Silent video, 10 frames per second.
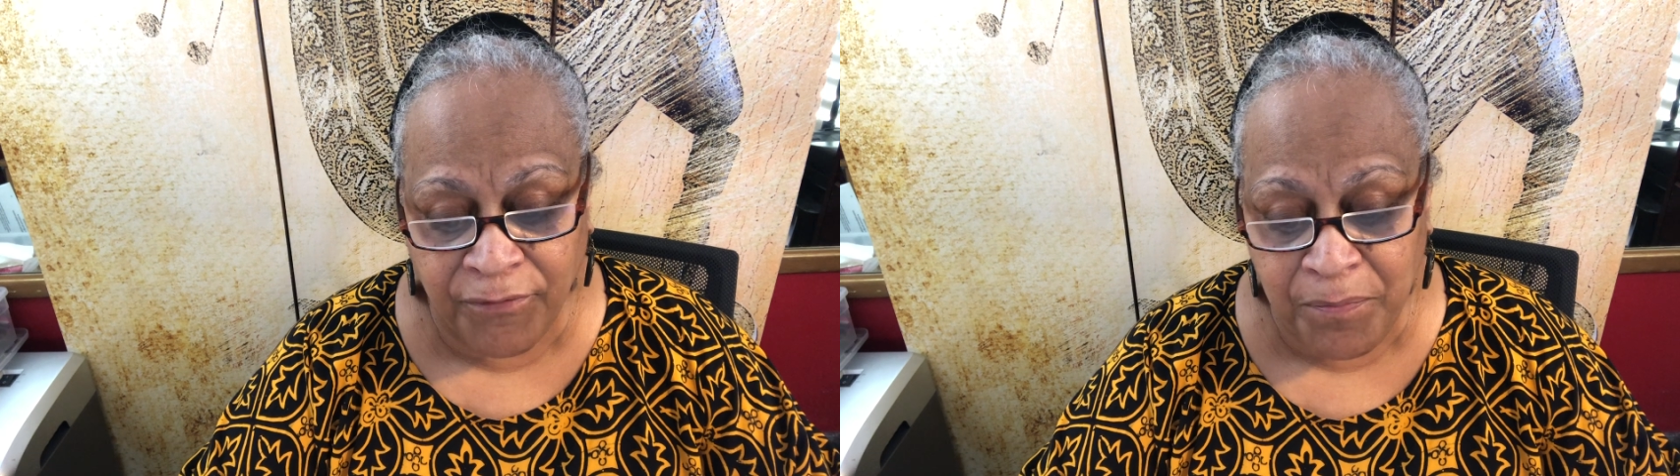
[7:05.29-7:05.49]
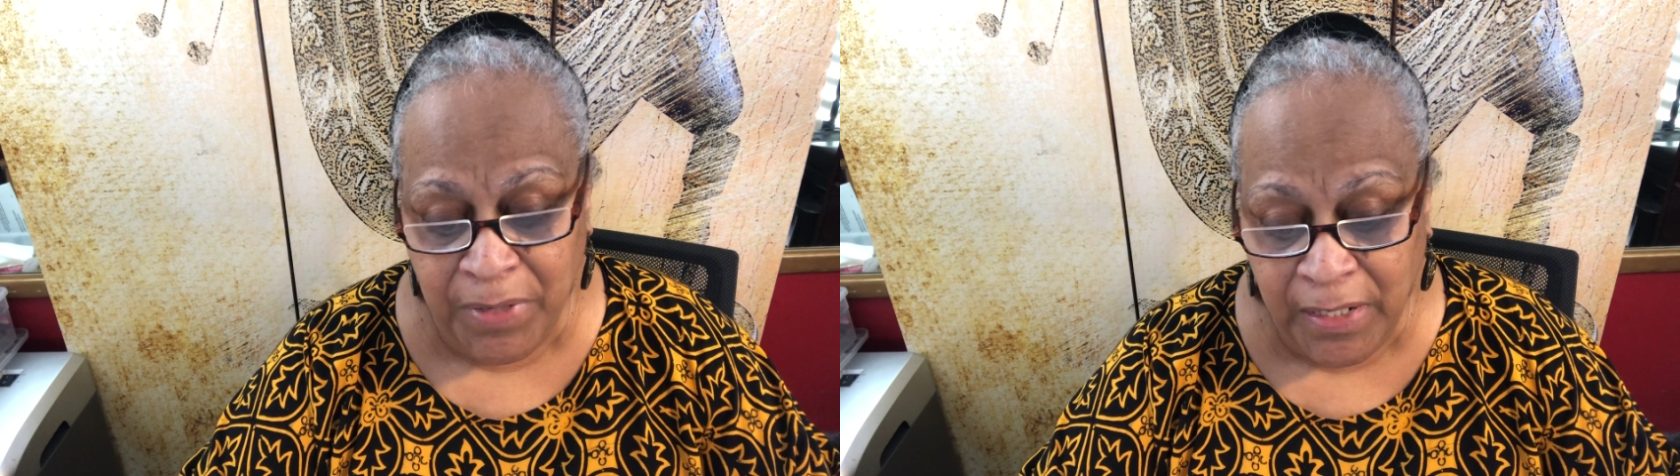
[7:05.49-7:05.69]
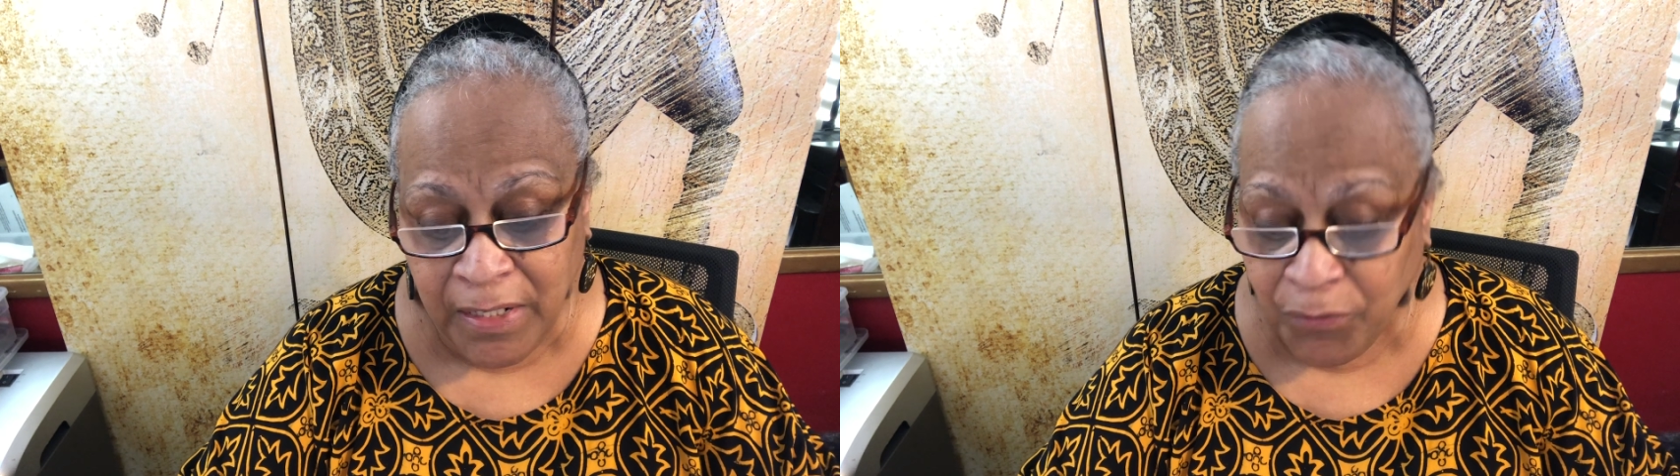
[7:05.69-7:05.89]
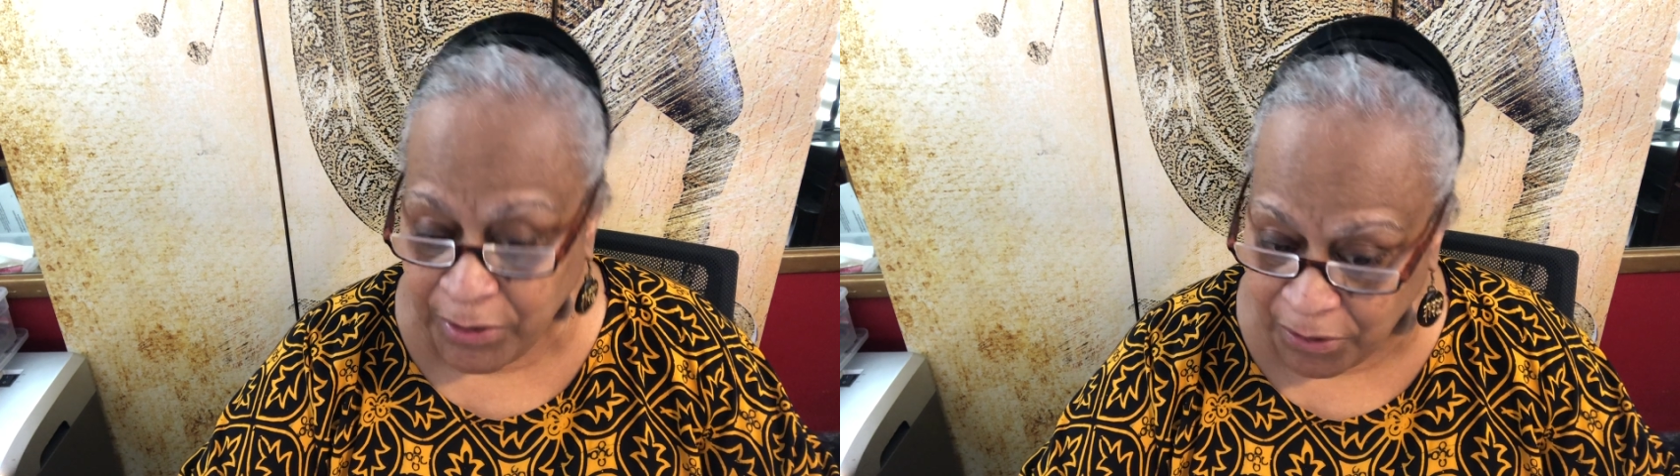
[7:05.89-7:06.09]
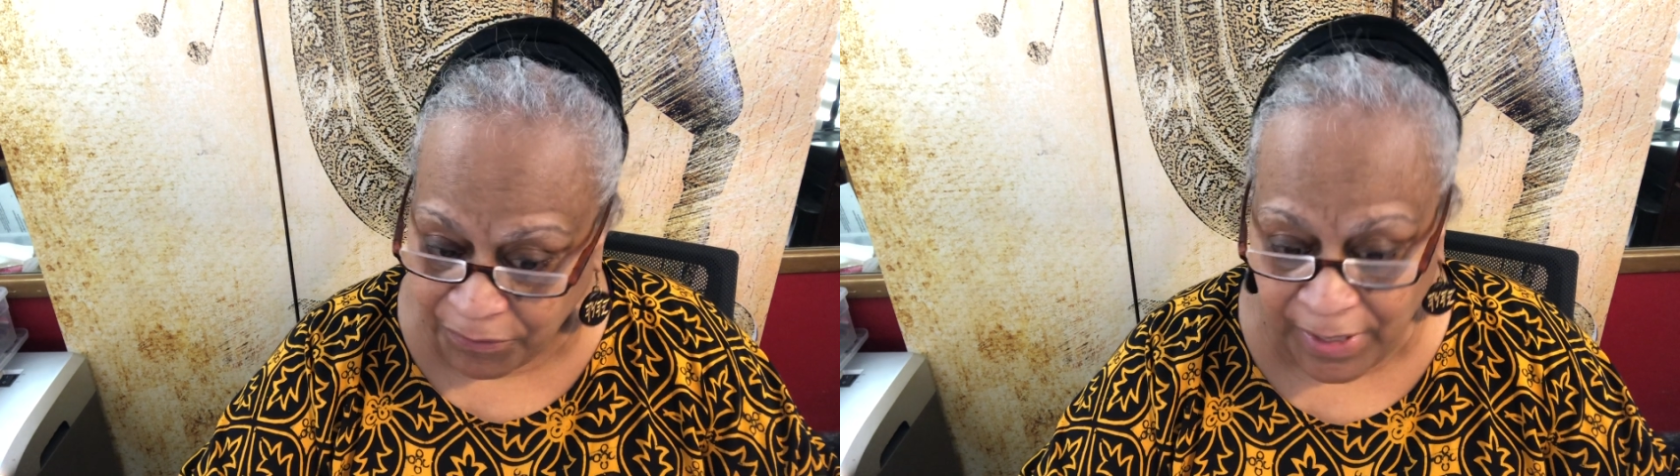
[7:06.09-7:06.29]
from media, we
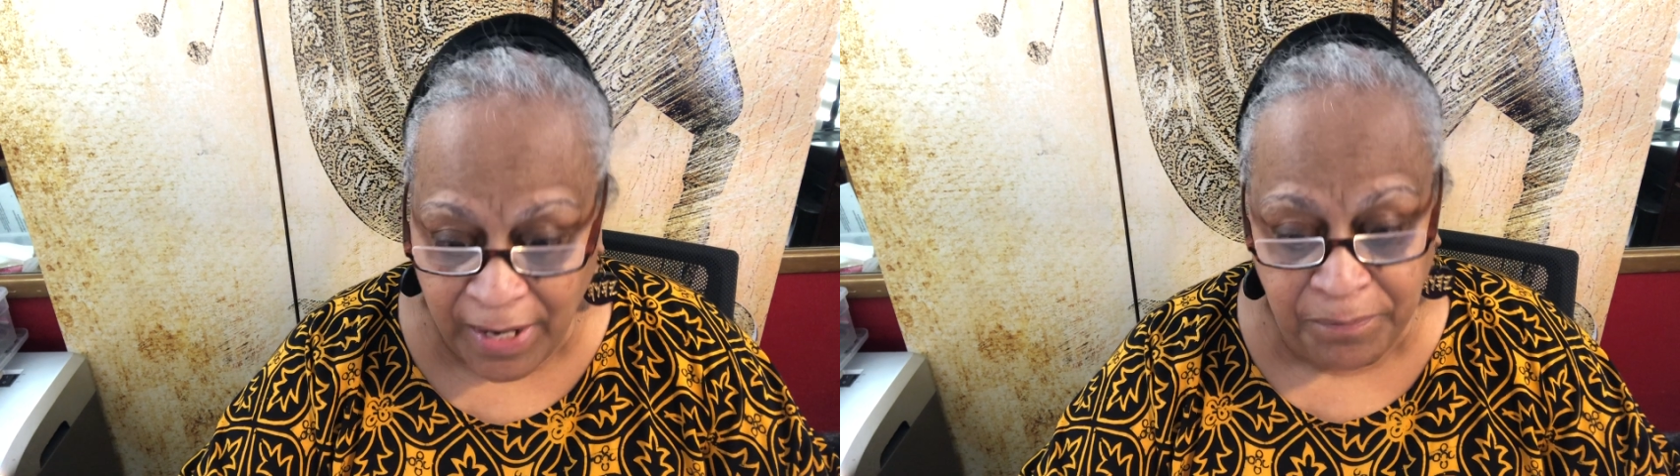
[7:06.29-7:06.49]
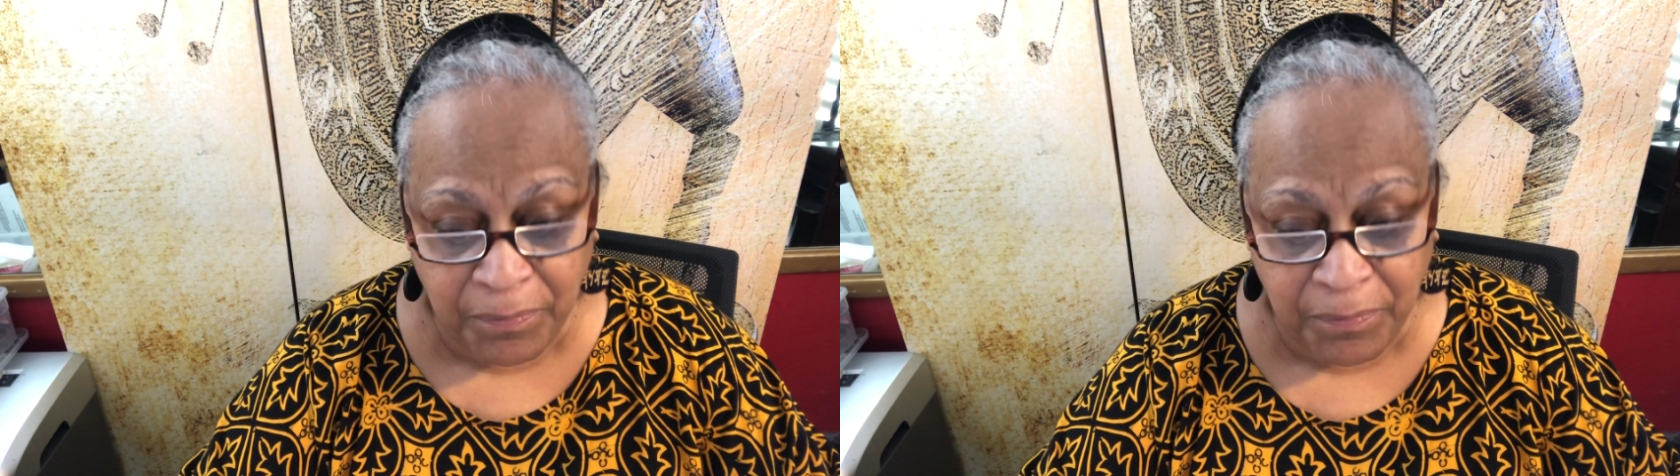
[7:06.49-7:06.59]
know that,